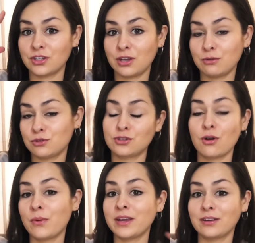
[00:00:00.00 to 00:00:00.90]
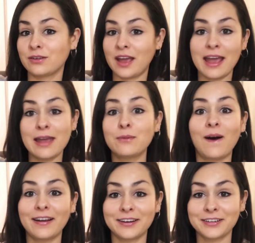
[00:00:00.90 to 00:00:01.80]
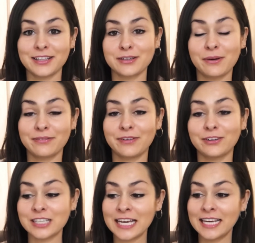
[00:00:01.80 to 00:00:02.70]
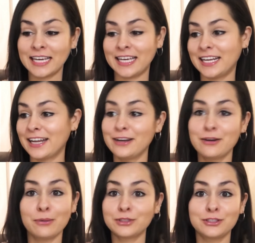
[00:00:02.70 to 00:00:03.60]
it was just going haywire. That's how I felt. And I didn't know what